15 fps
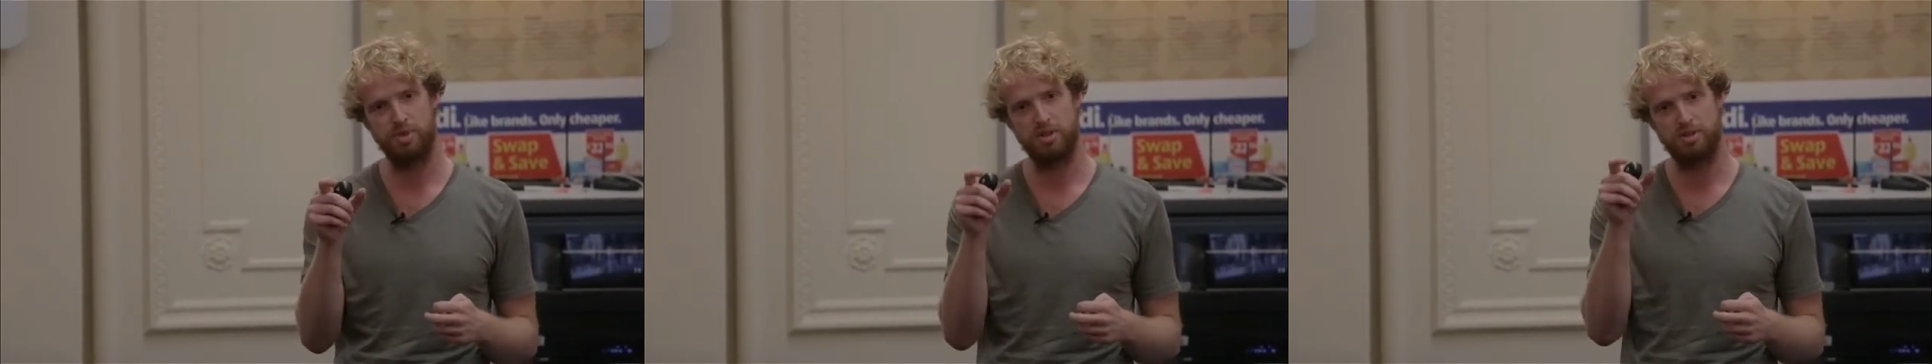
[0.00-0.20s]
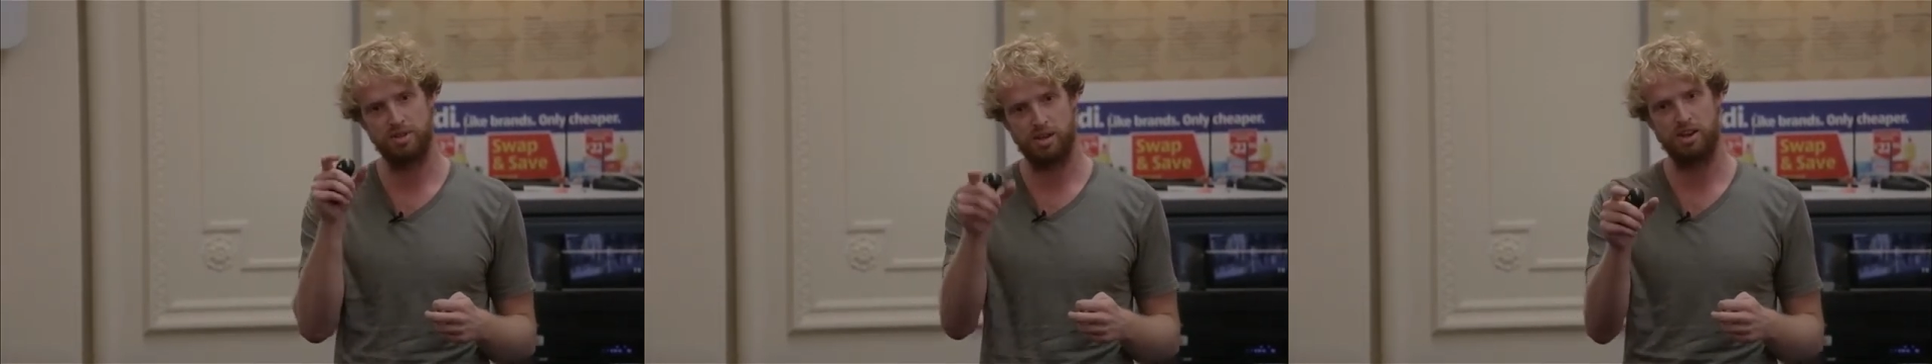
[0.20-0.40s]

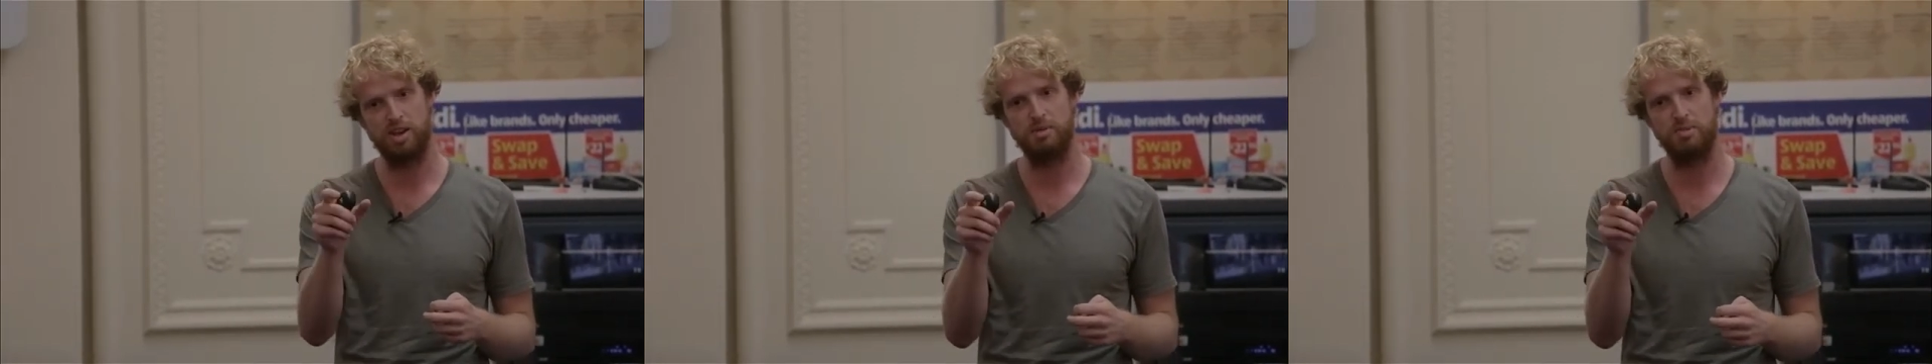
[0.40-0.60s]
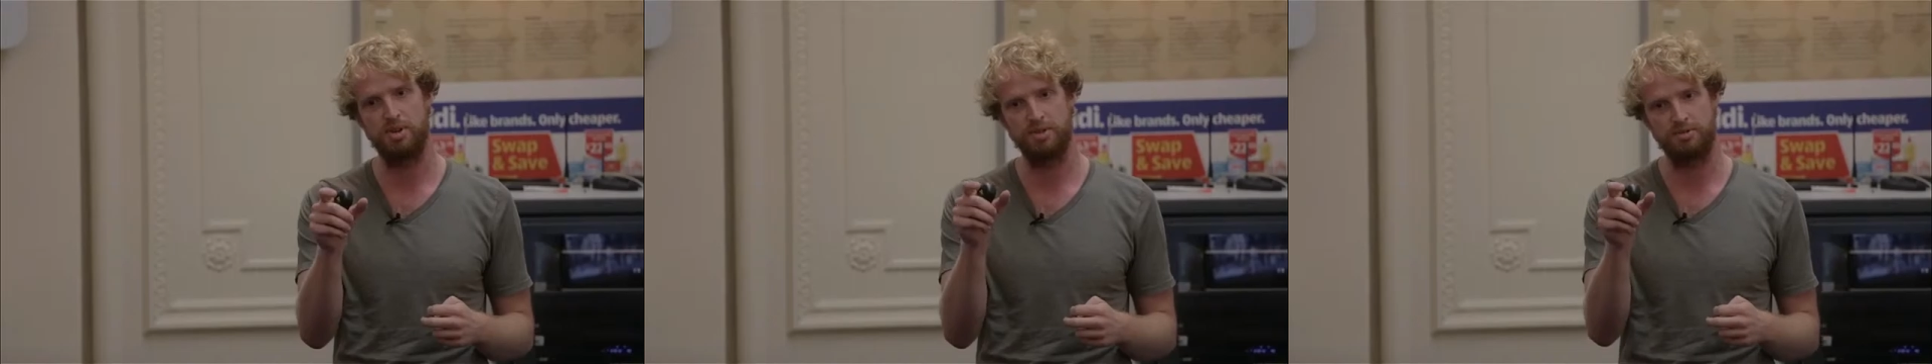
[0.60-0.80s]

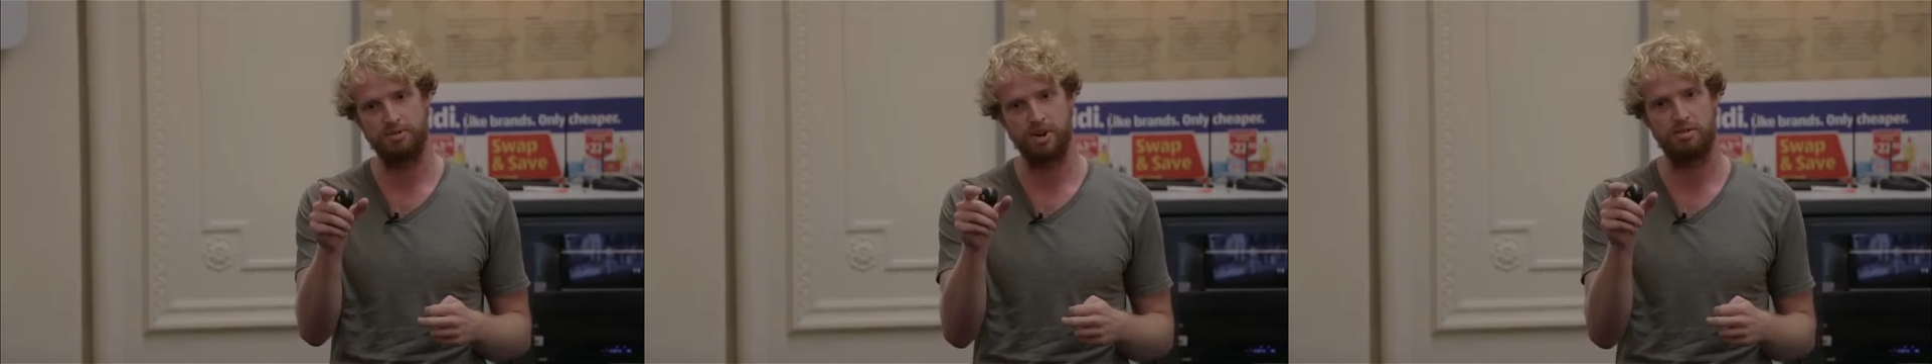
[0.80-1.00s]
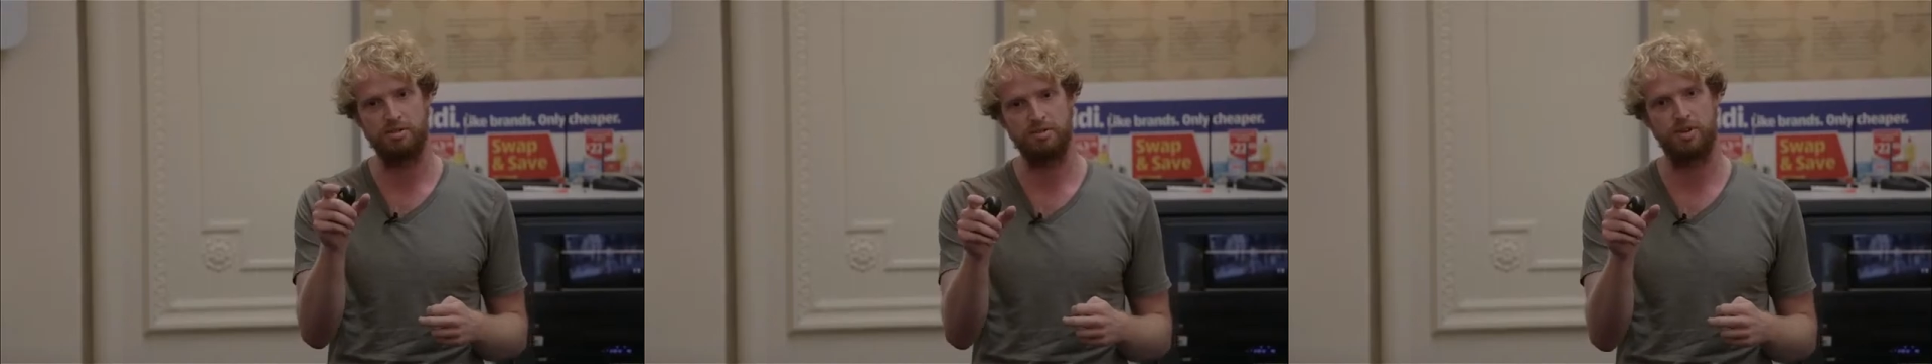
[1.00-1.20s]
time is
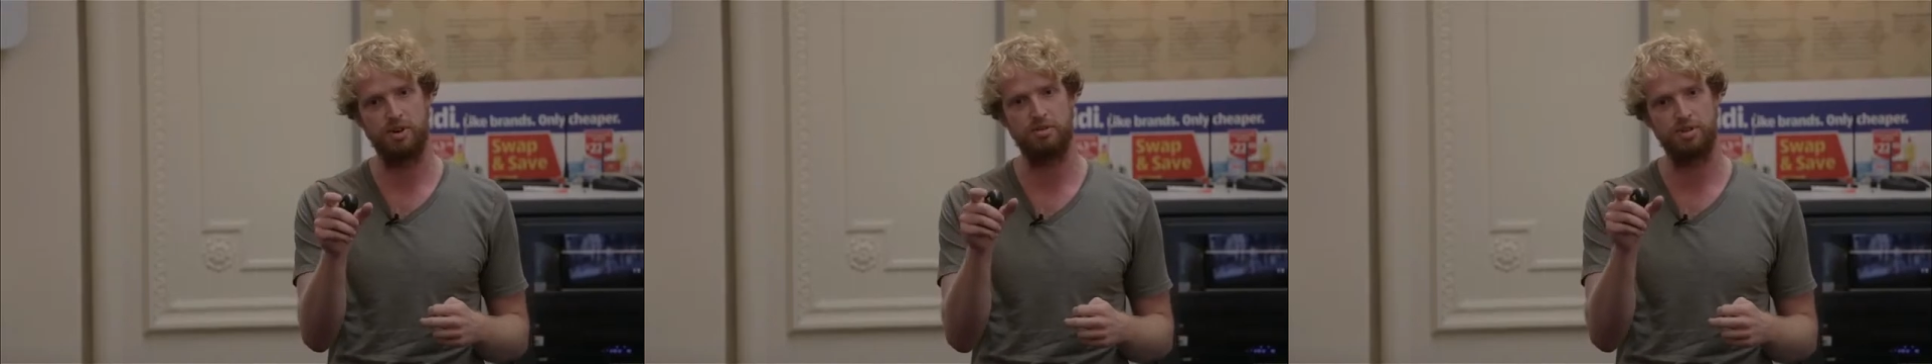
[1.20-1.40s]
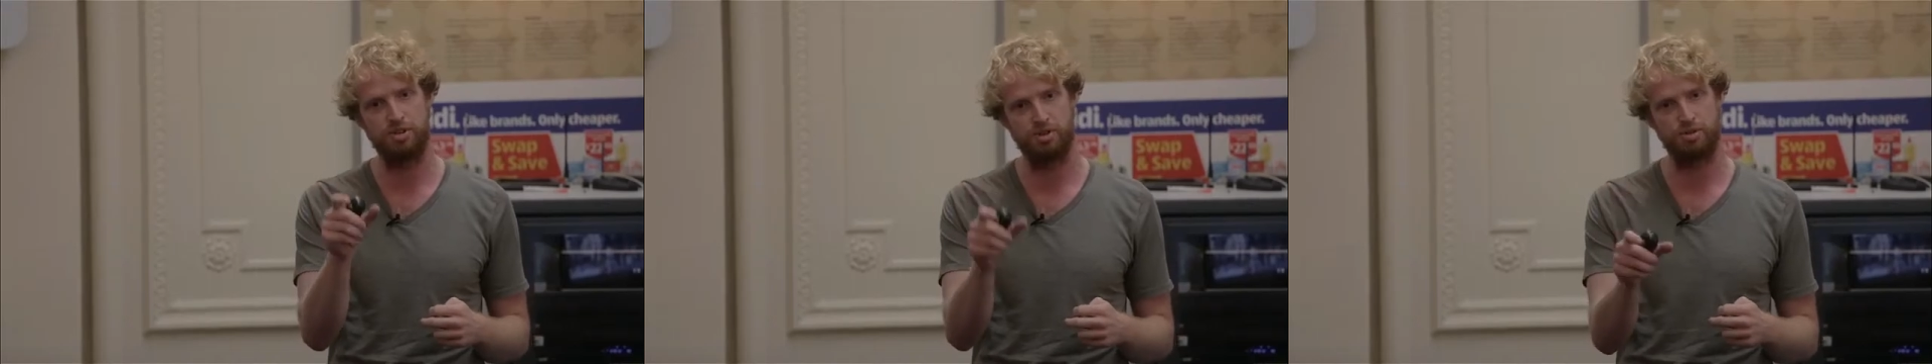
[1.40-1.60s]
very,
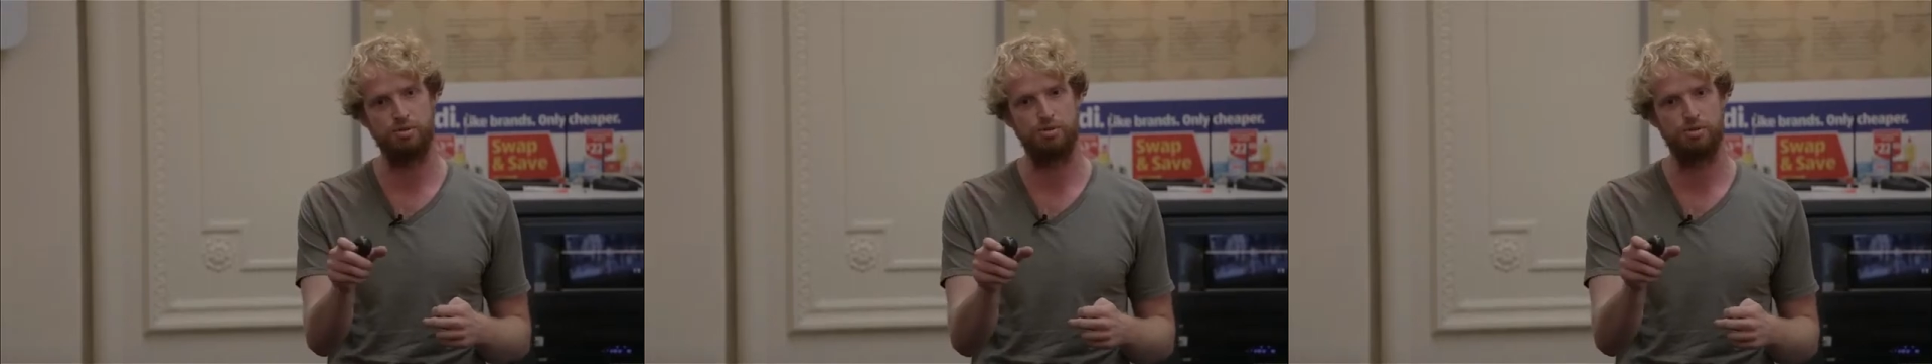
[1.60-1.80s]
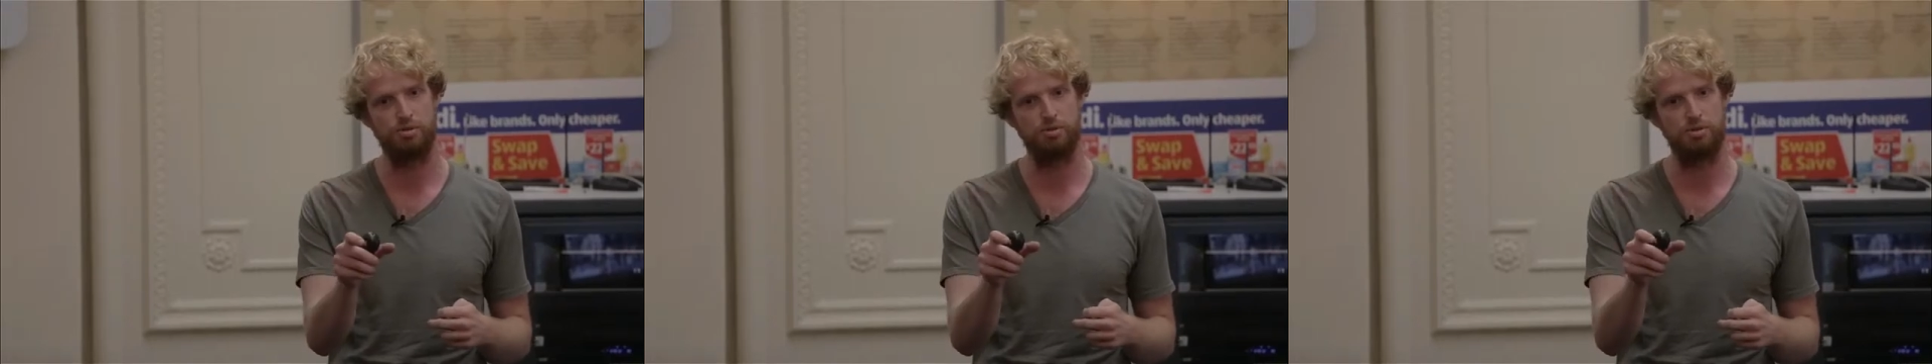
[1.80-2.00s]
very
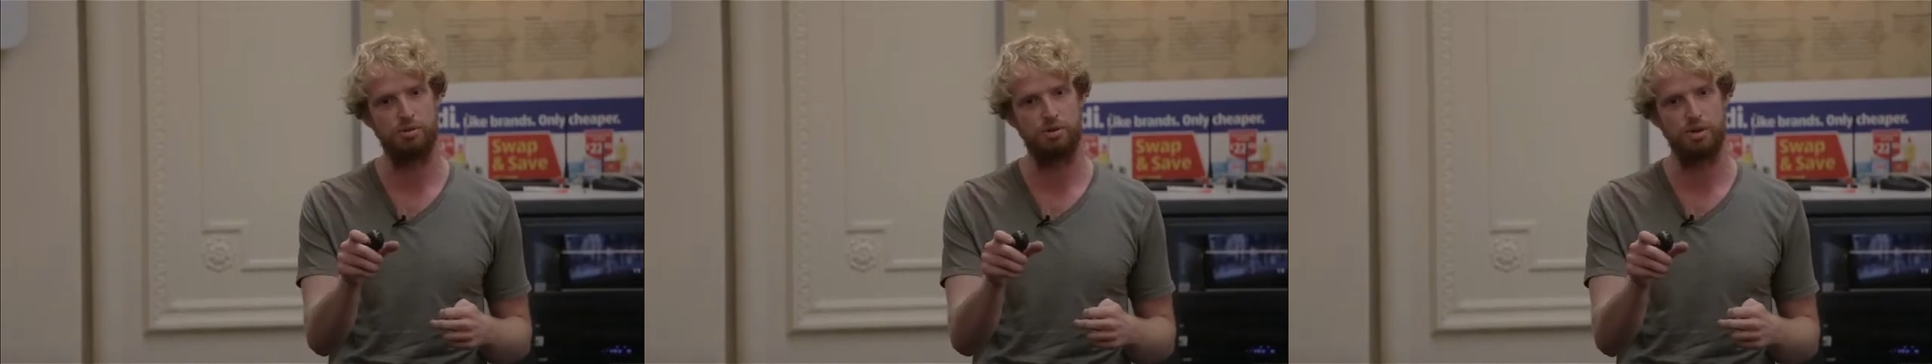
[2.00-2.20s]
short.